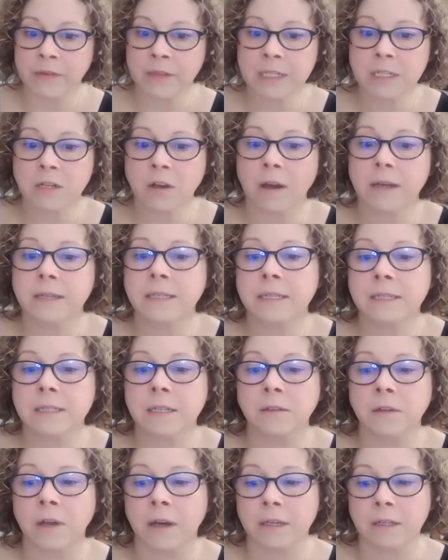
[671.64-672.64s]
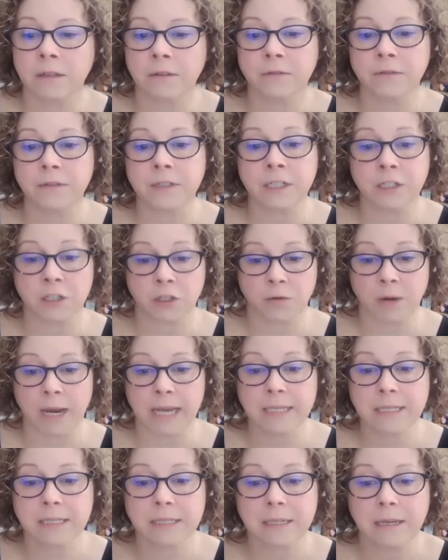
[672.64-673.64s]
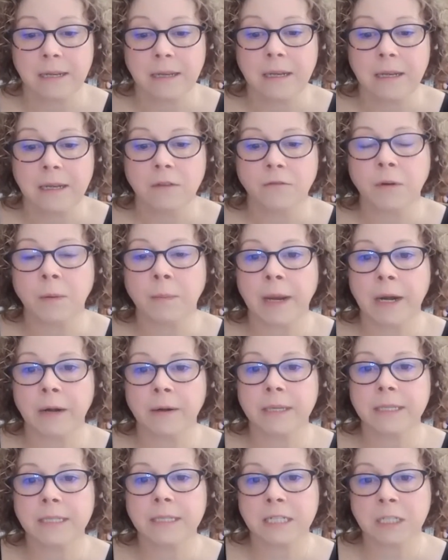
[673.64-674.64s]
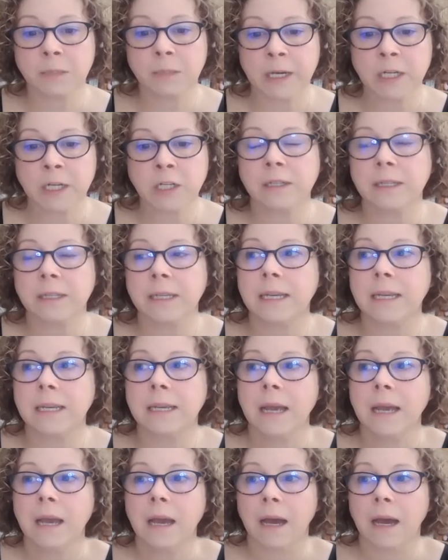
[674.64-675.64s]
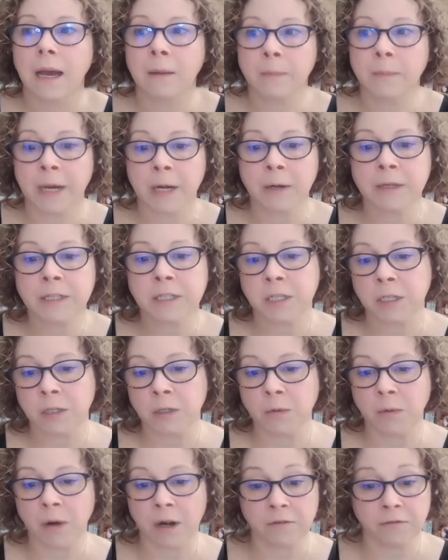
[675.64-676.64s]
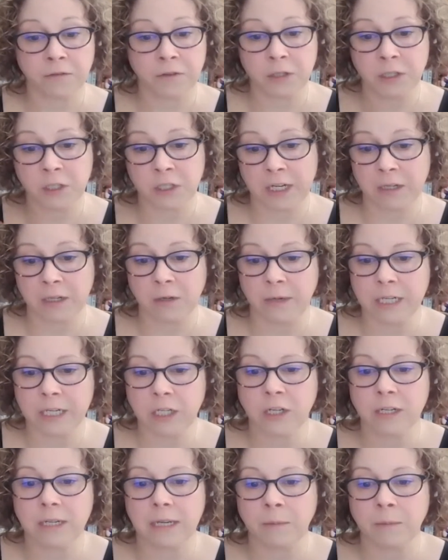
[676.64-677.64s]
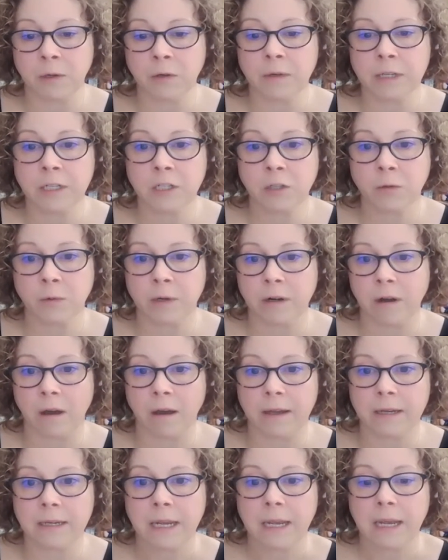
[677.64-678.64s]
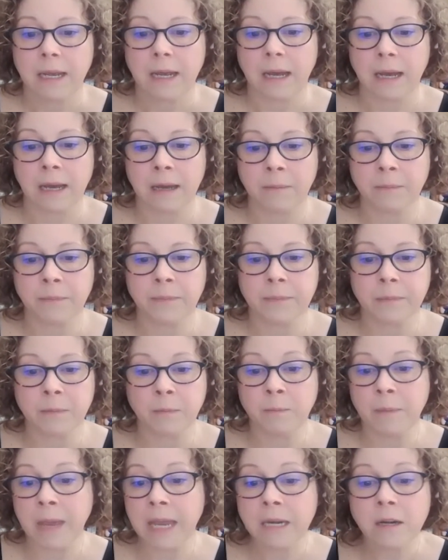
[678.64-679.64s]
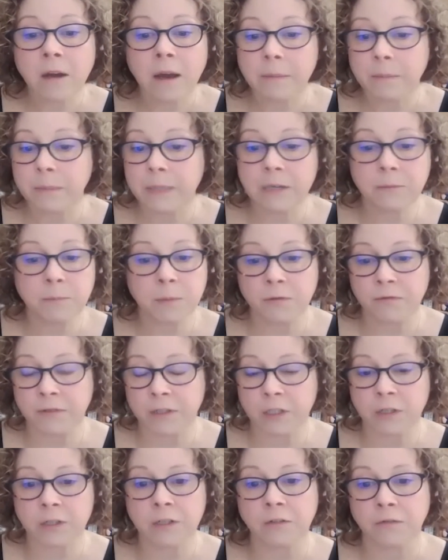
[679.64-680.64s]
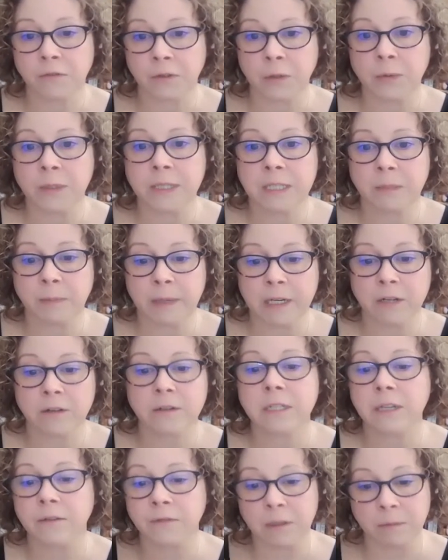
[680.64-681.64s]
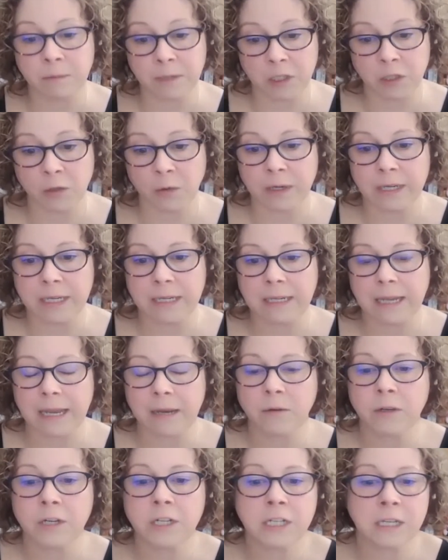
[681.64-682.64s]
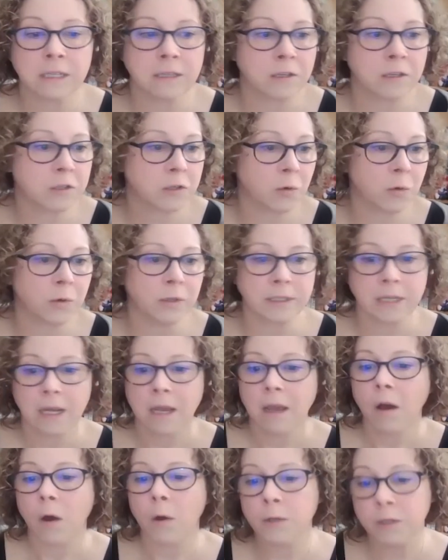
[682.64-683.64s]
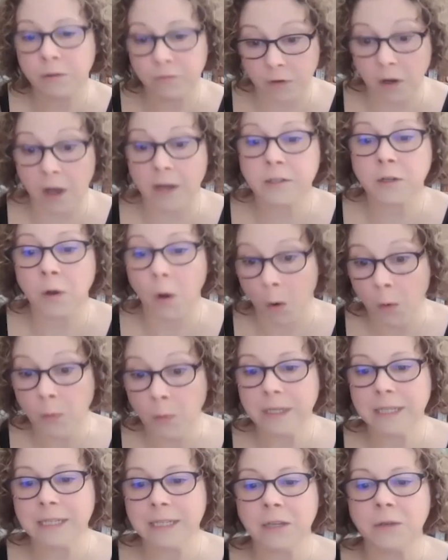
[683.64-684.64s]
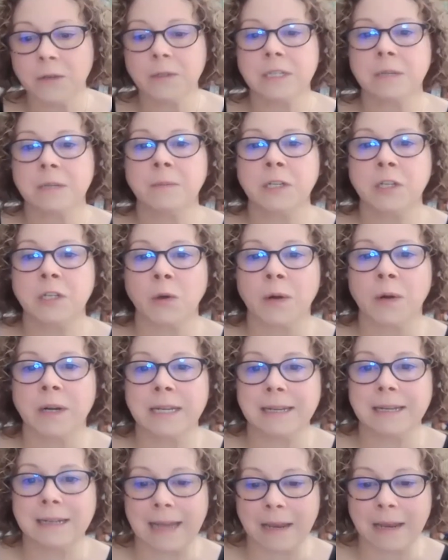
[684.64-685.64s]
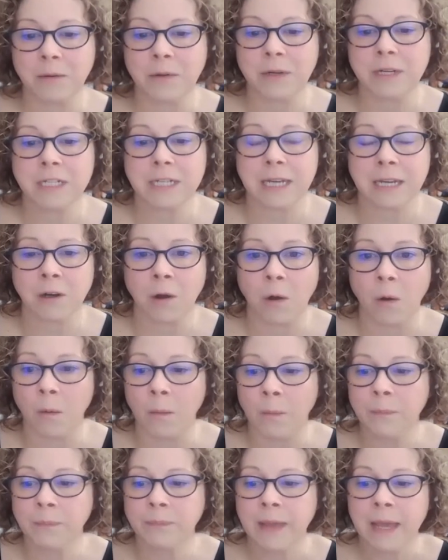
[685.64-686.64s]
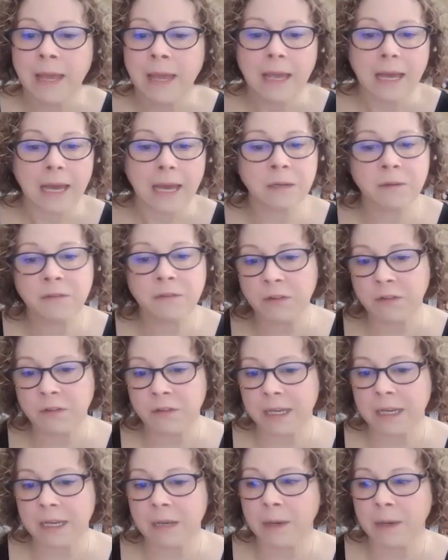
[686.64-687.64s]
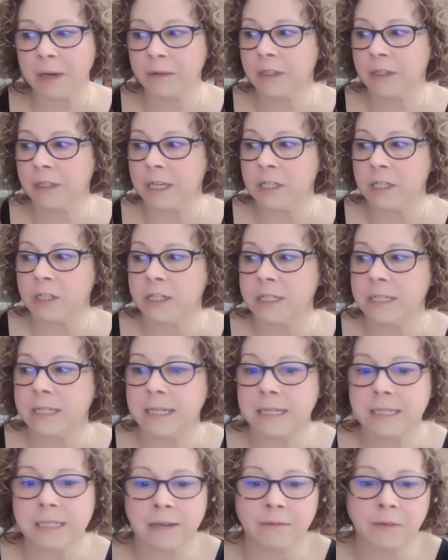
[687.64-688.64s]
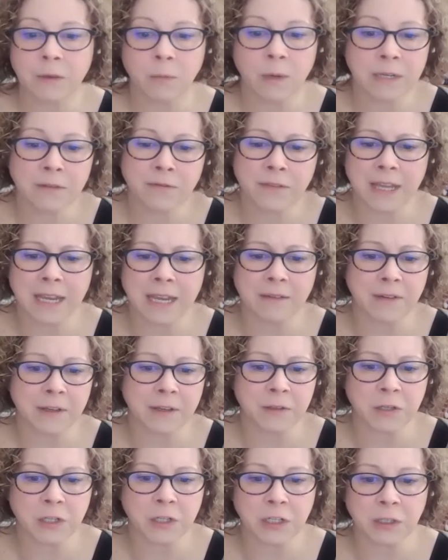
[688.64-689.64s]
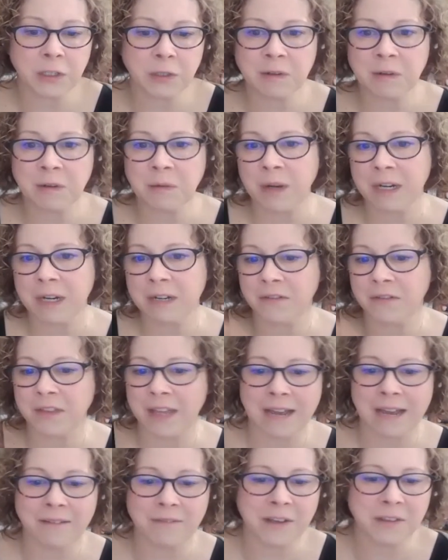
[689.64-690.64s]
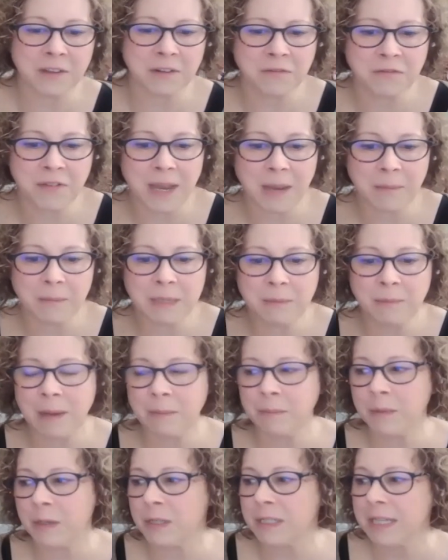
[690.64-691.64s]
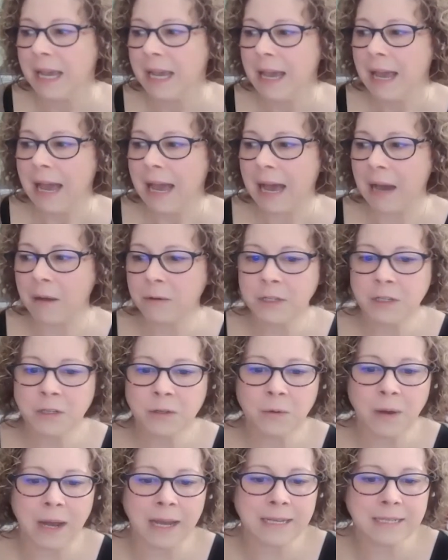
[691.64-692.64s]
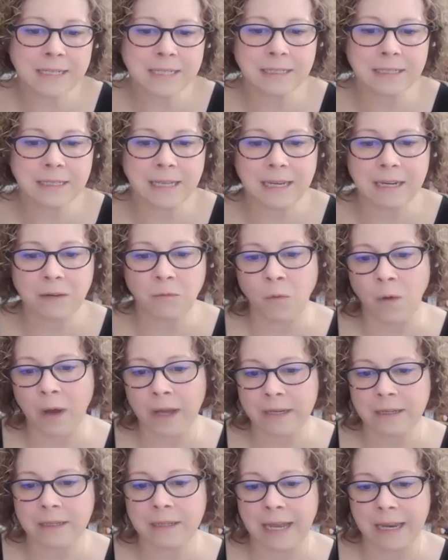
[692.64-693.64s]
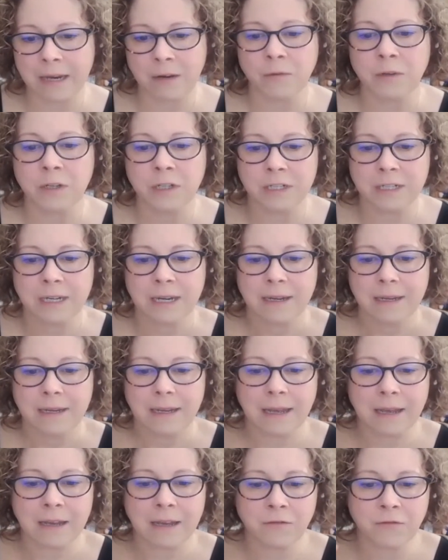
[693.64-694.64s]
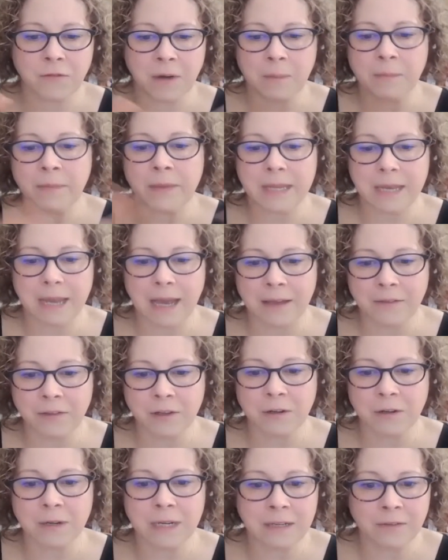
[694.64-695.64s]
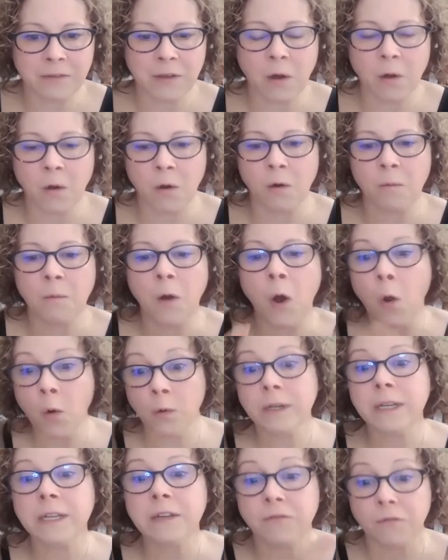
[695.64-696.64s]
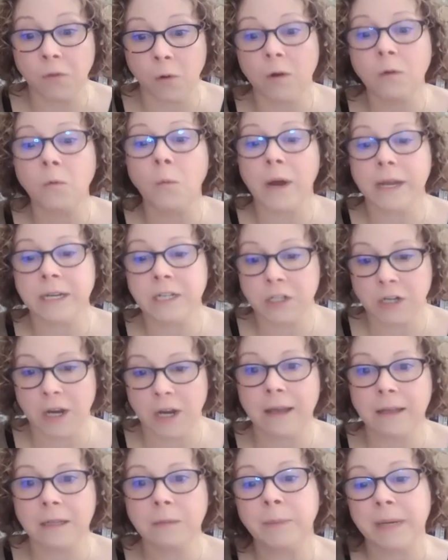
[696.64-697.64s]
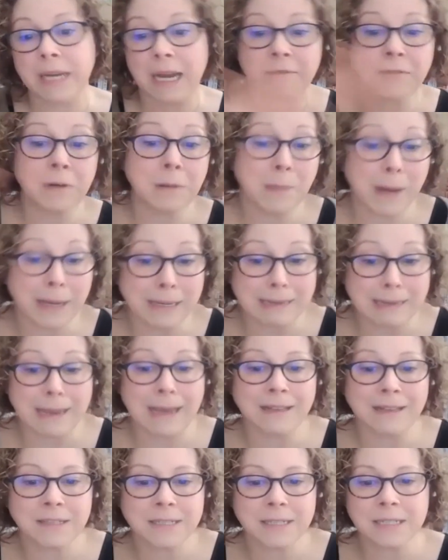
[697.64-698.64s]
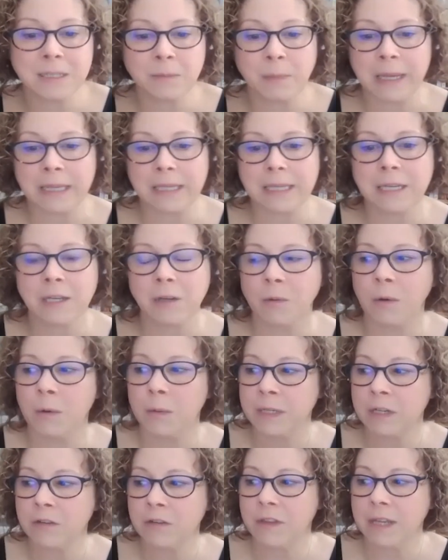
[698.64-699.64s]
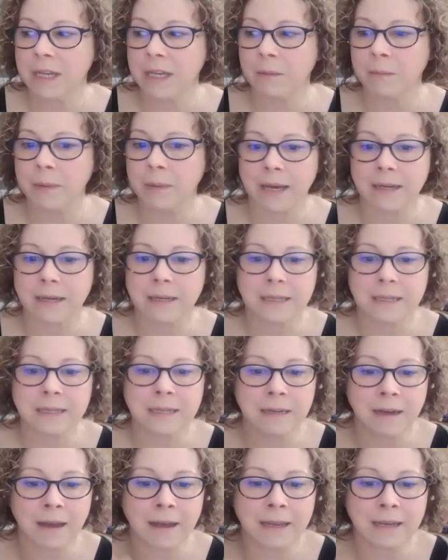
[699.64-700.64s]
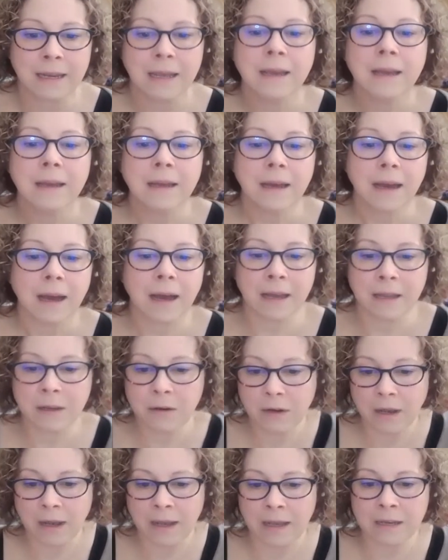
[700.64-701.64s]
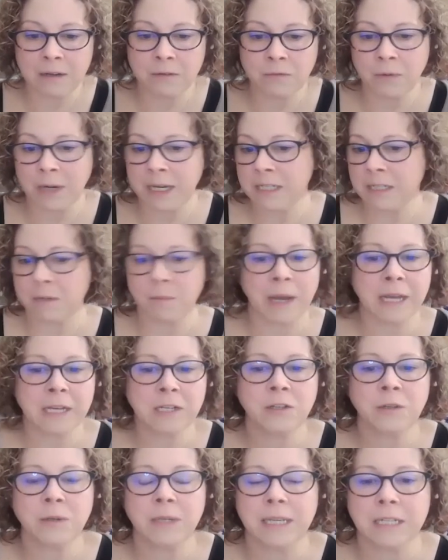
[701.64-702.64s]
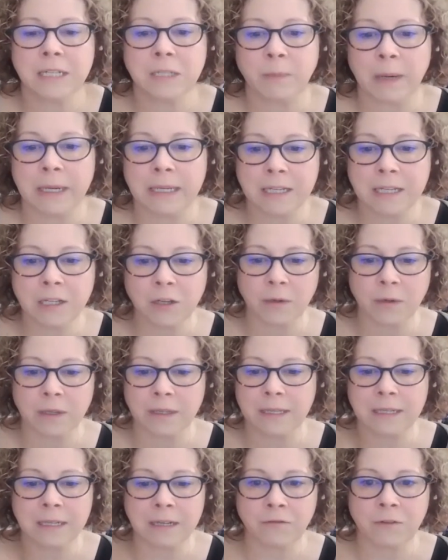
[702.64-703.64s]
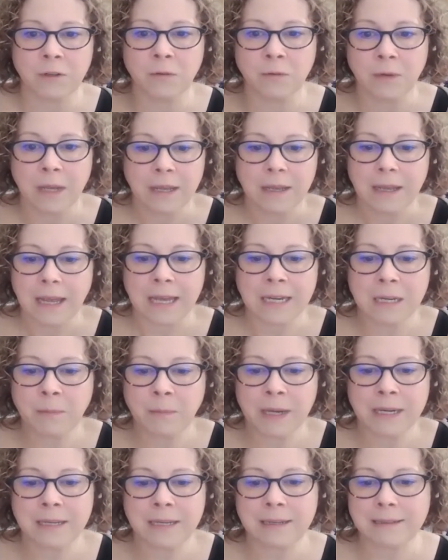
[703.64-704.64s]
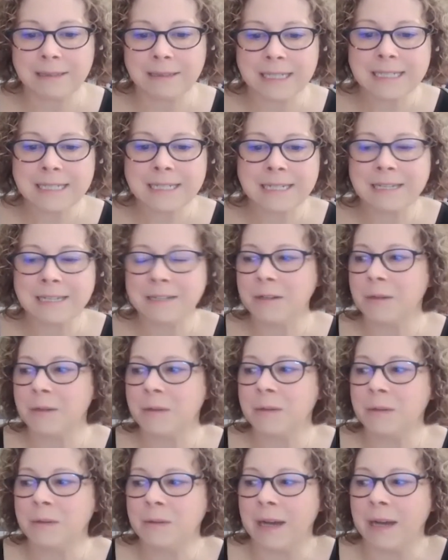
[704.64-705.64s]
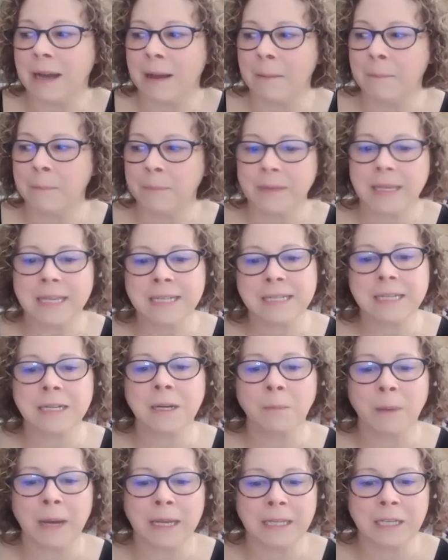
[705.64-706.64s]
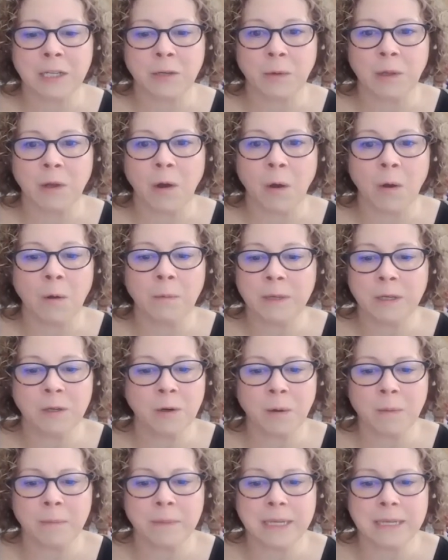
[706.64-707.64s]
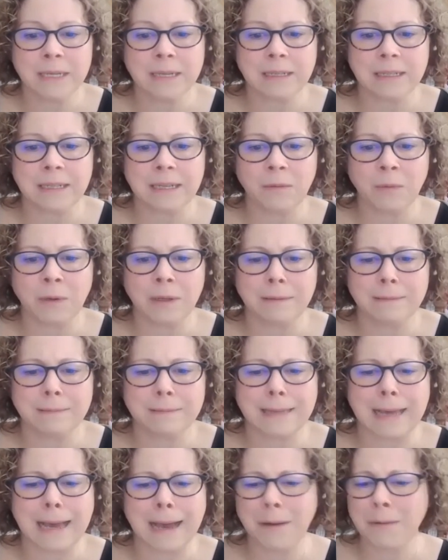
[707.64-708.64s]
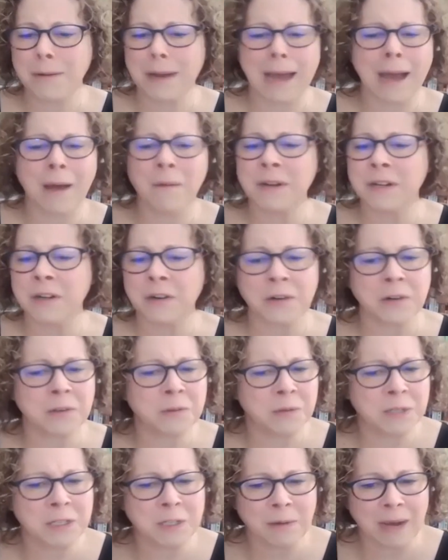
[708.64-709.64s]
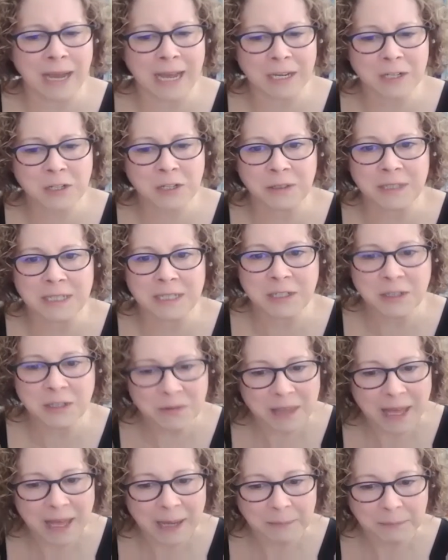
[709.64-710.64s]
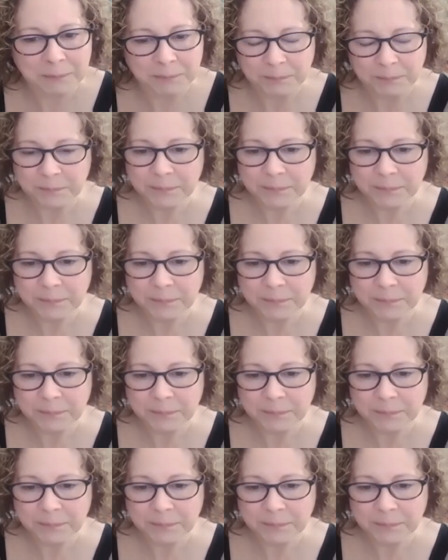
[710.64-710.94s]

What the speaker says: this causes a lot of distress for parents, especially parents who are first generation immigrants who are not, may not be proficient or fluent speakers of the majority language. And they're told, oh, you've got to only use the majority language at home. And if you think about the logistics of it, what if they have other children? What if they have other family members? How do you isolate one language from the other in the home only for one child, but everybody else is bilingual when you think about it? And I raised my two kids bilingual. And if anybody listening who is in a bilingual home, you know immediately, well, how on earth would you actually do that?